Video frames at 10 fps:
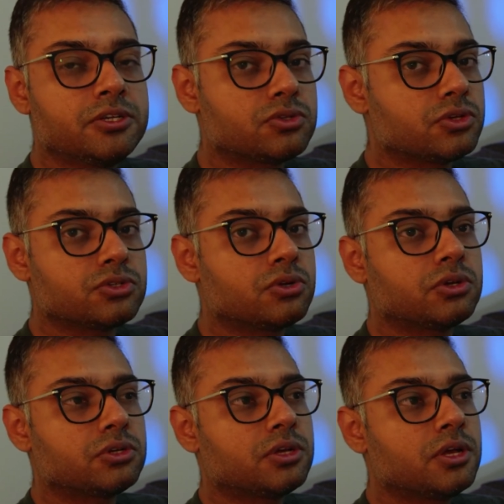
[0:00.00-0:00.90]
So it's
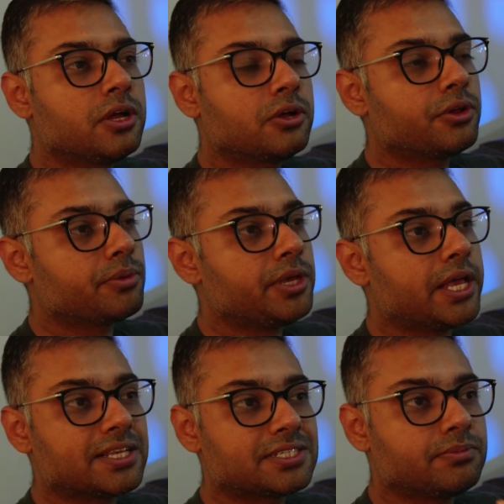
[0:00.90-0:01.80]
not going to
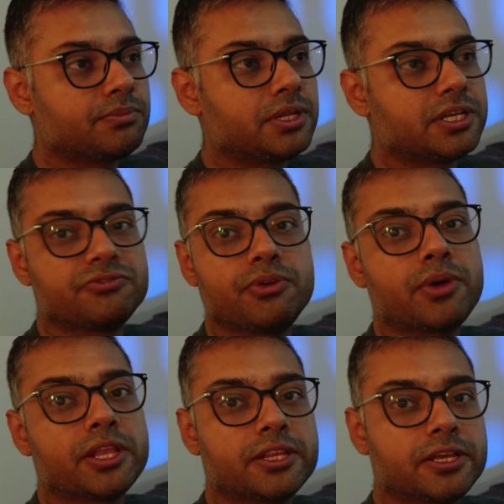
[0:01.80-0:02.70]
be as simple as we
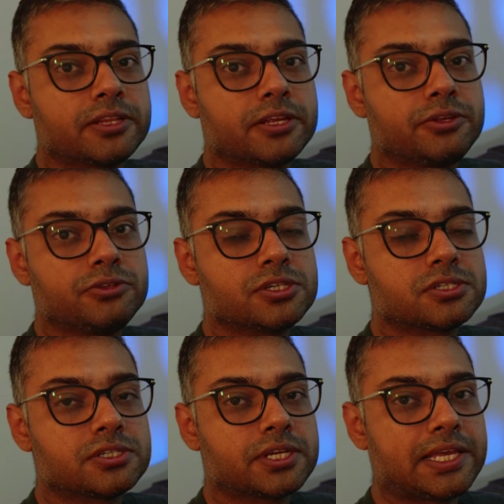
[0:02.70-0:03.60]
might think, that you
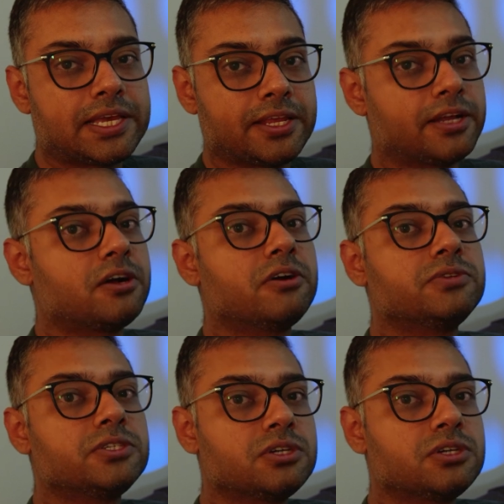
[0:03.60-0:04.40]
just get a car which